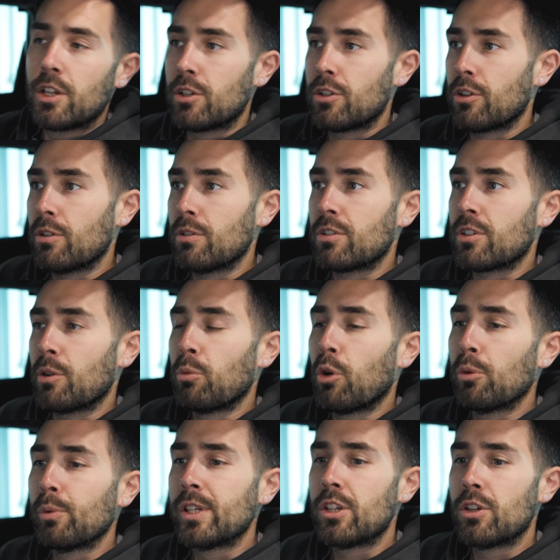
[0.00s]
choose. So
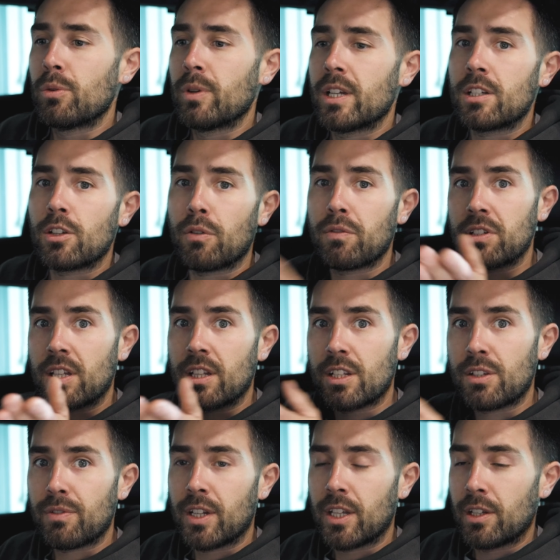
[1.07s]
what we'll do is, obviously
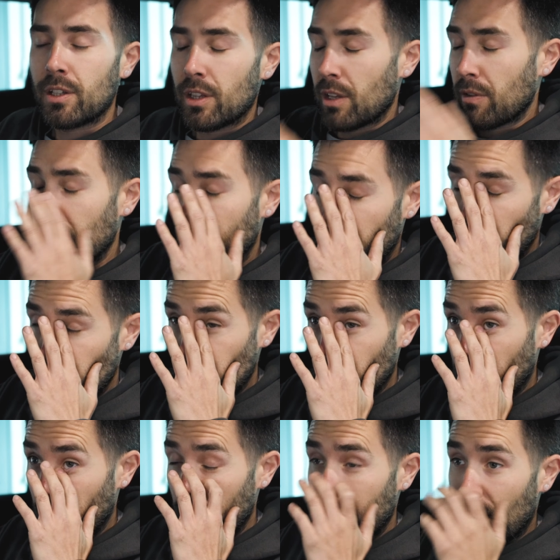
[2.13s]
the videos are
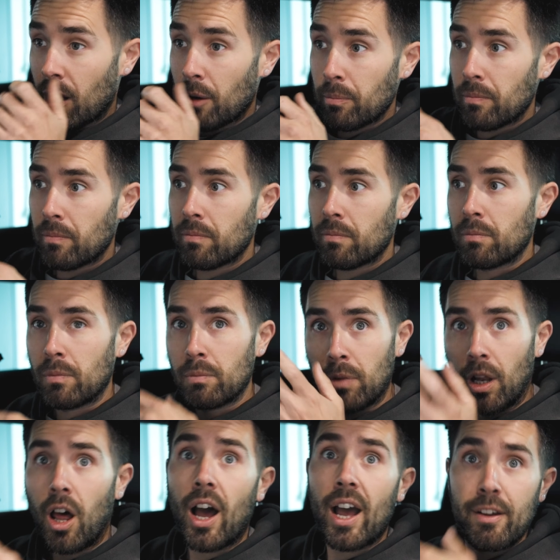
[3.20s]
going up
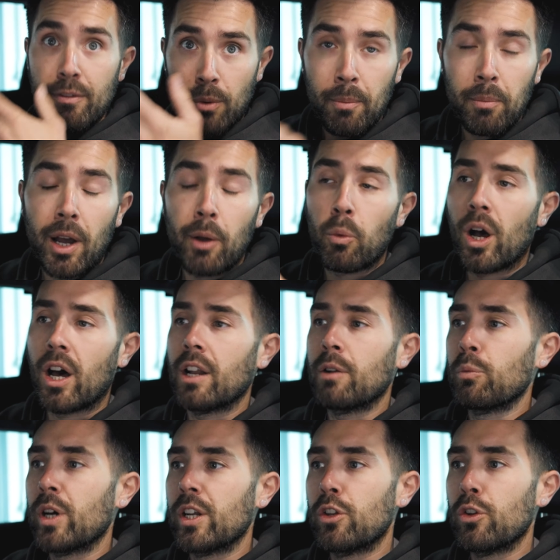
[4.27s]
live one by
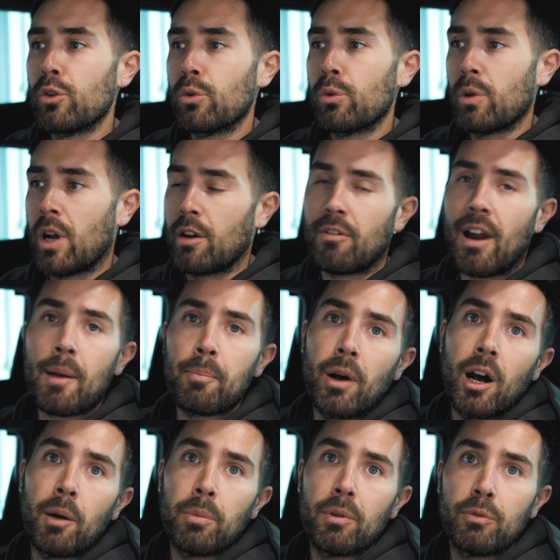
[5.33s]
one. We'll do a wrap
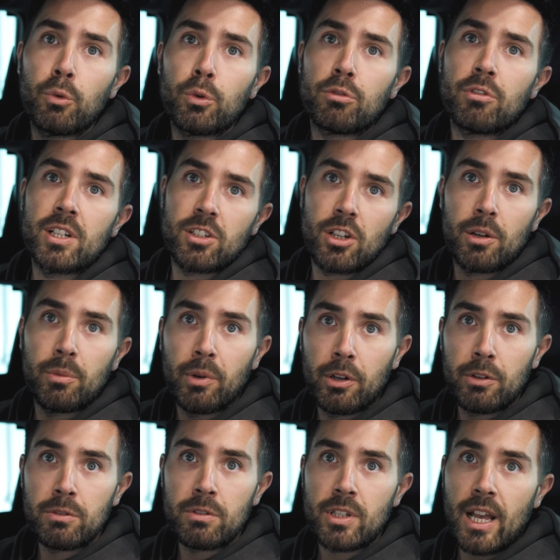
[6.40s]
up of all three
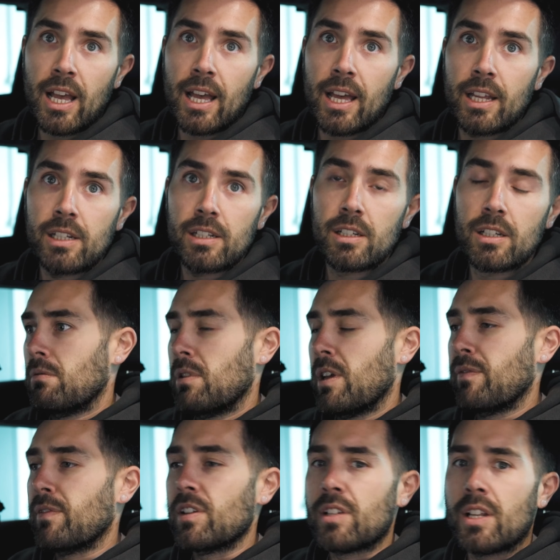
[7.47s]
turbos, and
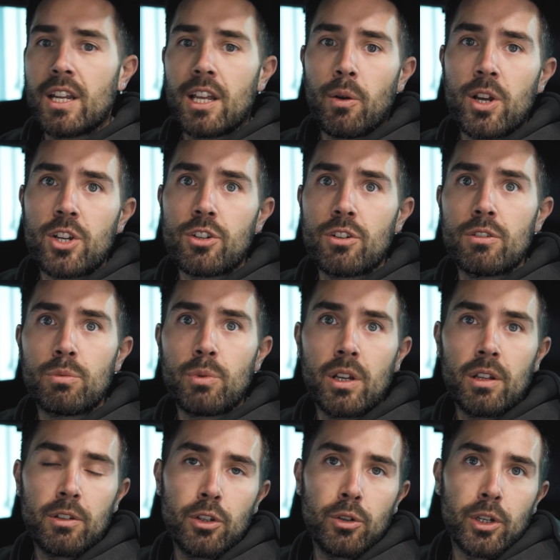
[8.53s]
if there's any questions,
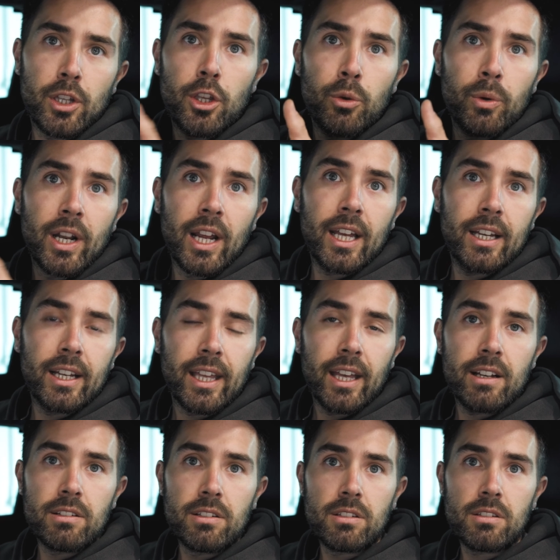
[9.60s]
we'll do a Q&A, I
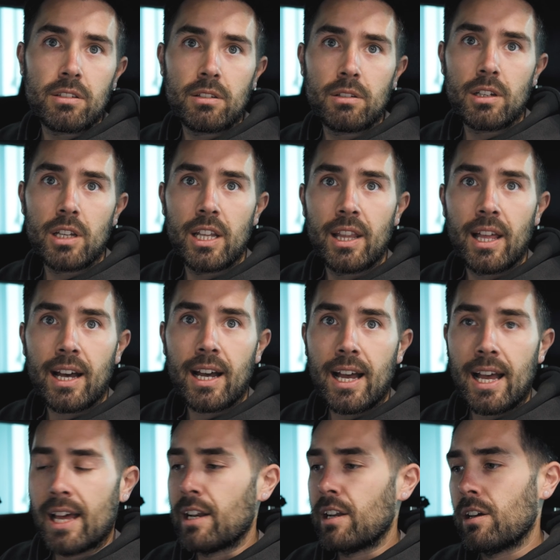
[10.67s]
guess, in that,
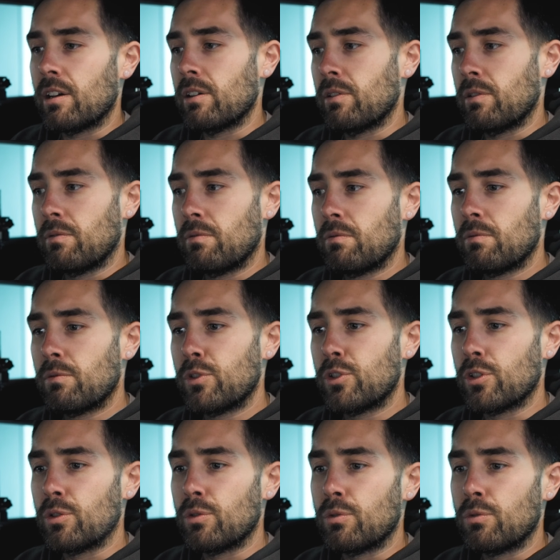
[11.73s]
and
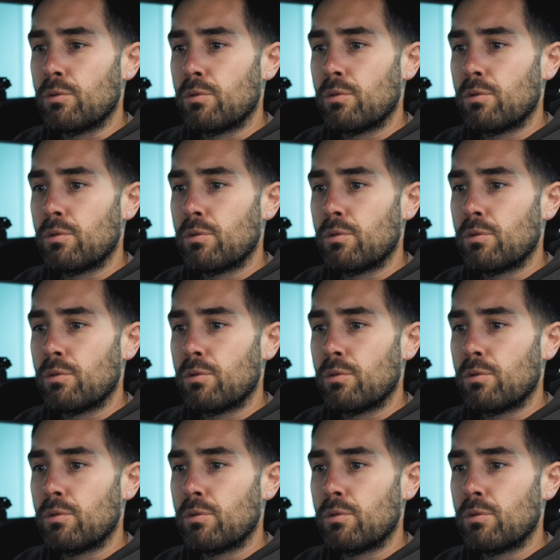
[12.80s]
do